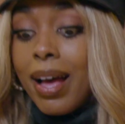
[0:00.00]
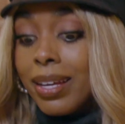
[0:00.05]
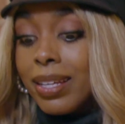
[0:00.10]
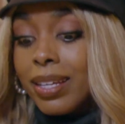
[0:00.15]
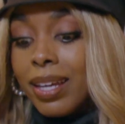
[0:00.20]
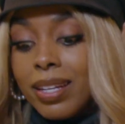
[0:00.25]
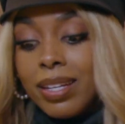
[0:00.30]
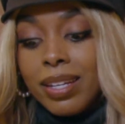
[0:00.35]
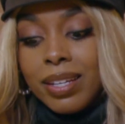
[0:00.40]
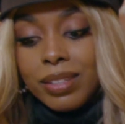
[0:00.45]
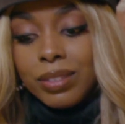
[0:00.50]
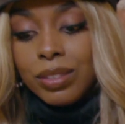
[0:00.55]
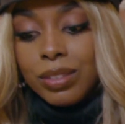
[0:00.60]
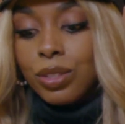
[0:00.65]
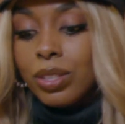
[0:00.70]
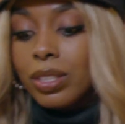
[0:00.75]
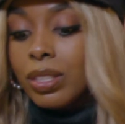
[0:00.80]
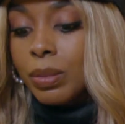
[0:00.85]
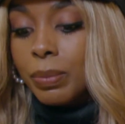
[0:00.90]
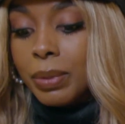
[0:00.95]
I get it.
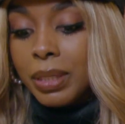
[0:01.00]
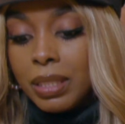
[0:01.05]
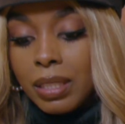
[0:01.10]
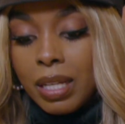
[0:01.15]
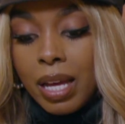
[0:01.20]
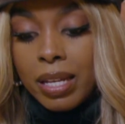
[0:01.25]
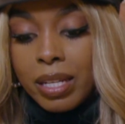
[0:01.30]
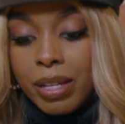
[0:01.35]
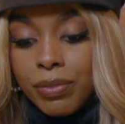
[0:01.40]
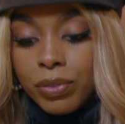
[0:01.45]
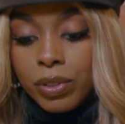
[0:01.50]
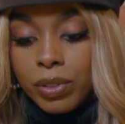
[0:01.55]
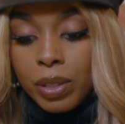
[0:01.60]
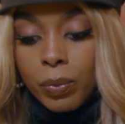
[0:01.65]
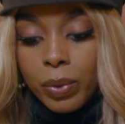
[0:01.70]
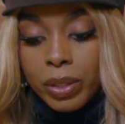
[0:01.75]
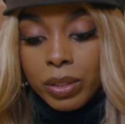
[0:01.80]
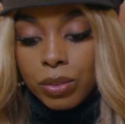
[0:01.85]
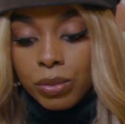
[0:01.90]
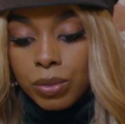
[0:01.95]
Trust me. I definitely
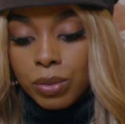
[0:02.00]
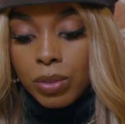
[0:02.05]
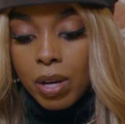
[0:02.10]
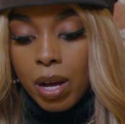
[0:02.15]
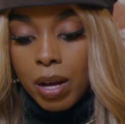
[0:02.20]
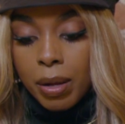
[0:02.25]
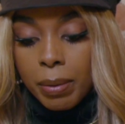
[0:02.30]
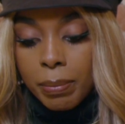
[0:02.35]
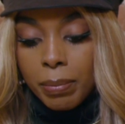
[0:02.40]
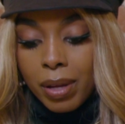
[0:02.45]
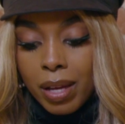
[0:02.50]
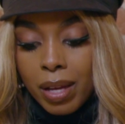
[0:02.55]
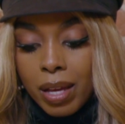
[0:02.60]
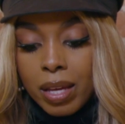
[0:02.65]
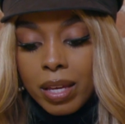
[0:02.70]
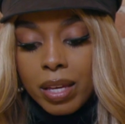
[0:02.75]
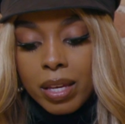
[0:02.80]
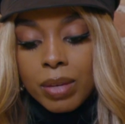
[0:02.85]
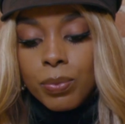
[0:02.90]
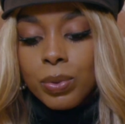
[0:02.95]
went through,
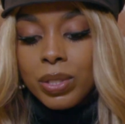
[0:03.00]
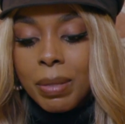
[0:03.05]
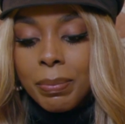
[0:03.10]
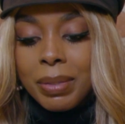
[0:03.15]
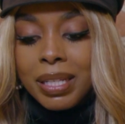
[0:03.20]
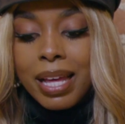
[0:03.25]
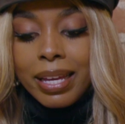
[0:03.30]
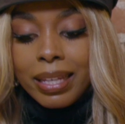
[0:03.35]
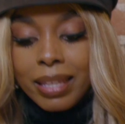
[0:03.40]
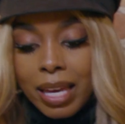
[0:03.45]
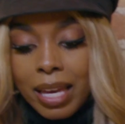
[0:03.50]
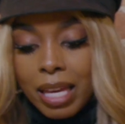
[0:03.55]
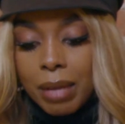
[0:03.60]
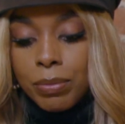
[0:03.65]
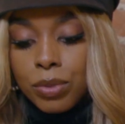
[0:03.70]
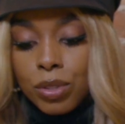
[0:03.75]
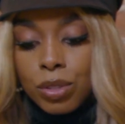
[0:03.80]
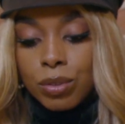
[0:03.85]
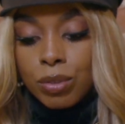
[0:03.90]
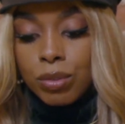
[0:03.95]
it was something I
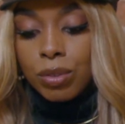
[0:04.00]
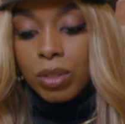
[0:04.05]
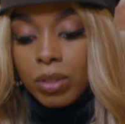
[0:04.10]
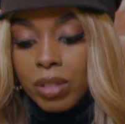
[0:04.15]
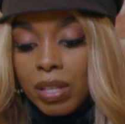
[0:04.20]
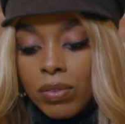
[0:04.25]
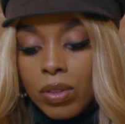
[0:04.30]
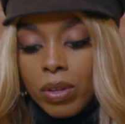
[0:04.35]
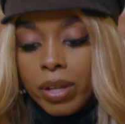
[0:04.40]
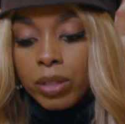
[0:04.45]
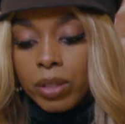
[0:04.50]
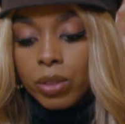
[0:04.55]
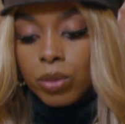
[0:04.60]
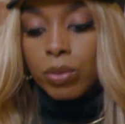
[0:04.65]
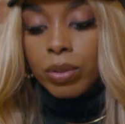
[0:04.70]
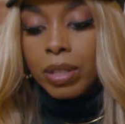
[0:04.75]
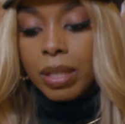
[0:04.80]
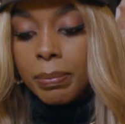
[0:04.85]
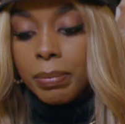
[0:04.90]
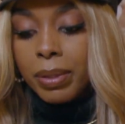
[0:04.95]
came to, you know, even though I
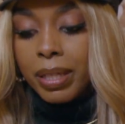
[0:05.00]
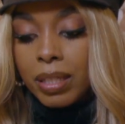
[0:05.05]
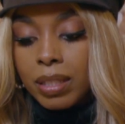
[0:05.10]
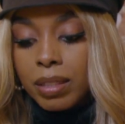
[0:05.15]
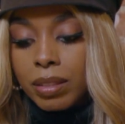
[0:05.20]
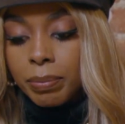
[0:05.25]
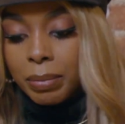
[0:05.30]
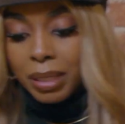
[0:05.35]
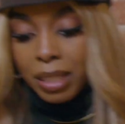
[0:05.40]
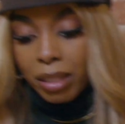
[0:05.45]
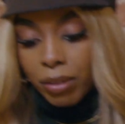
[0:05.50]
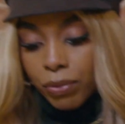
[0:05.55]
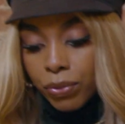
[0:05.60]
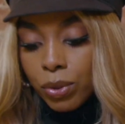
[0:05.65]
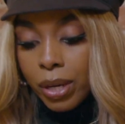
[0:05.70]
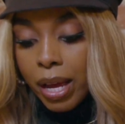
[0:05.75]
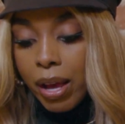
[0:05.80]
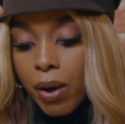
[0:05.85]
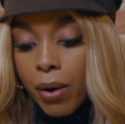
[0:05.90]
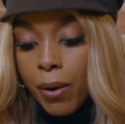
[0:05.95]
grew up like making food
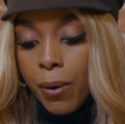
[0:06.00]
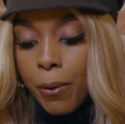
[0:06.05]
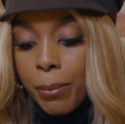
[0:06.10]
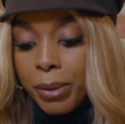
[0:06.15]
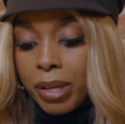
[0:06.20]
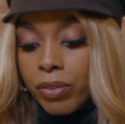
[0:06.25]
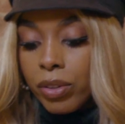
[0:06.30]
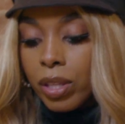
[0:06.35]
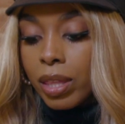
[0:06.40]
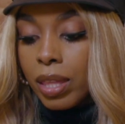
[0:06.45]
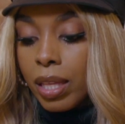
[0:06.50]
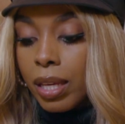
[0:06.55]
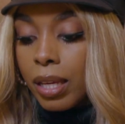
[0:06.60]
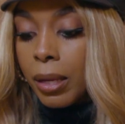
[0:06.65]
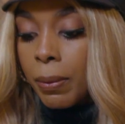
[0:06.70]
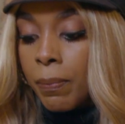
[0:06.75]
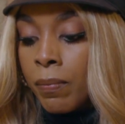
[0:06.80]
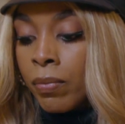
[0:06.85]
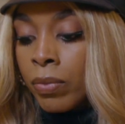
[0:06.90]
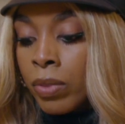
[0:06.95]
at home and
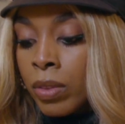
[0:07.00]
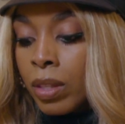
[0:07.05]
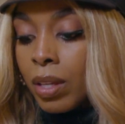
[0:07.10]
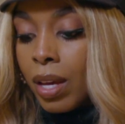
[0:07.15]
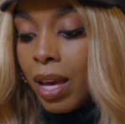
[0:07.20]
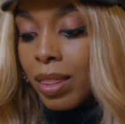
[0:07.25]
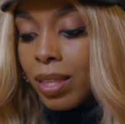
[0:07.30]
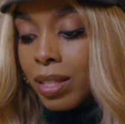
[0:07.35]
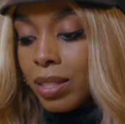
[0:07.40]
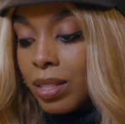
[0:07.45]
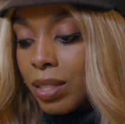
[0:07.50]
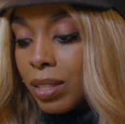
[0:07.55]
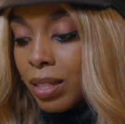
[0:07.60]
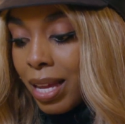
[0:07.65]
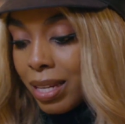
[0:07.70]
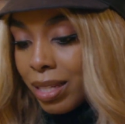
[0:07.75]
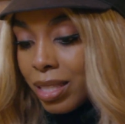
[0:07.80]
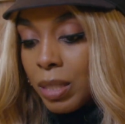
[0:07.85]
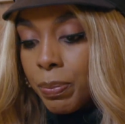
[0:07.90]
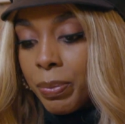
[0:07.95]
everything. And this
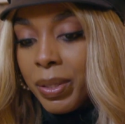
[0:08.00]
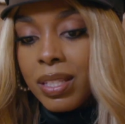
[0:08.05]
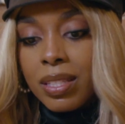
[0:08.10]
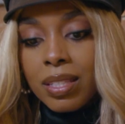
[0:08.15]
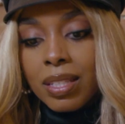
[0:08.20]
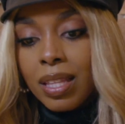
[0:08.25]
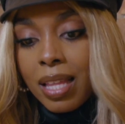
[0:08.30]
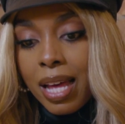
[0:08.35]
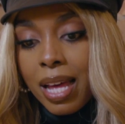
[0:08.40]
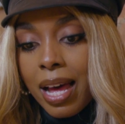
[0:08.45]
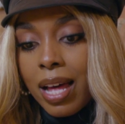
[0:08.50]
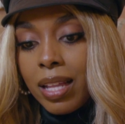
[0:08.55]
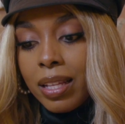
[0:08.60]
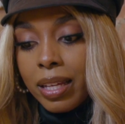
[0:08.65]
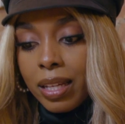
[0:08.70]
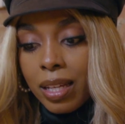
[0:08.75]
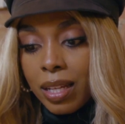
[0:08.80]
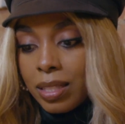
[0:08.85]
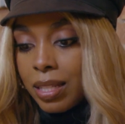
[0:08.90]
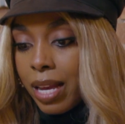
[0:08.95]
kind of speaks to that,
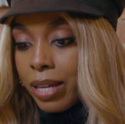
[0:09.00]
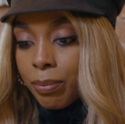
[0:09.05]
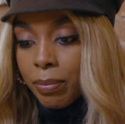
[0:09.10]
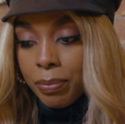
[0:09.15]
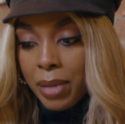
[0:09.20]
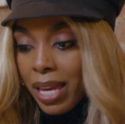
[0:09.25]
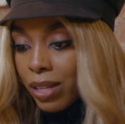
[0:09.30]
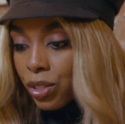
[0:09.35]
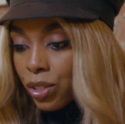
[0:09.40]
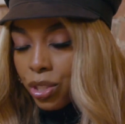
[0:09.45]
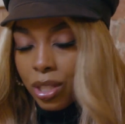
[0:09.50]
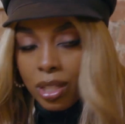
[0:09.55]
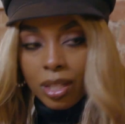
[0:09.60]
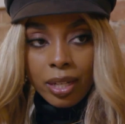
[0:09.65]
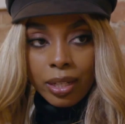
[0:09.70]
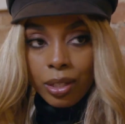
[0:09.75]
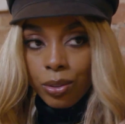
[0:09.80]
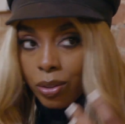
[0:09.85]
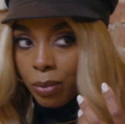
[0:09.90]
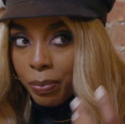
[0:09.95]
like, because I'm Haitian,
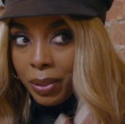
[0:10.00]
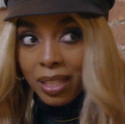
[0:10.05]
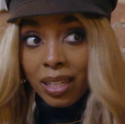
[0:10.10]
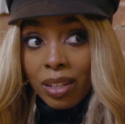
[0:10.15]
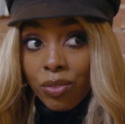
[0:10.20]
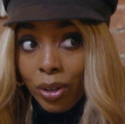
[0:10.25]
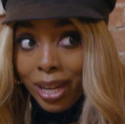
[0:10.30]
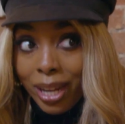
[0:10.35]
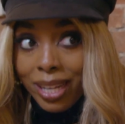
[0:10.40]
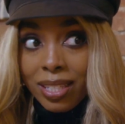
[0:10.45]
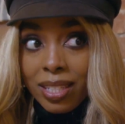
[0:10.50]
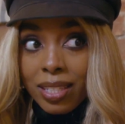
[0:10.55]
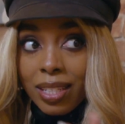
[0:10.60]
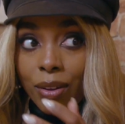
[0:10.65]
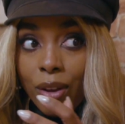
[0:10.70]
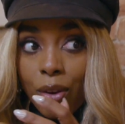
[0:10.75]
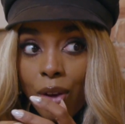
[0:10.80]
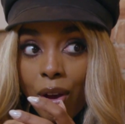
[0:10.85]
I grew up eating rice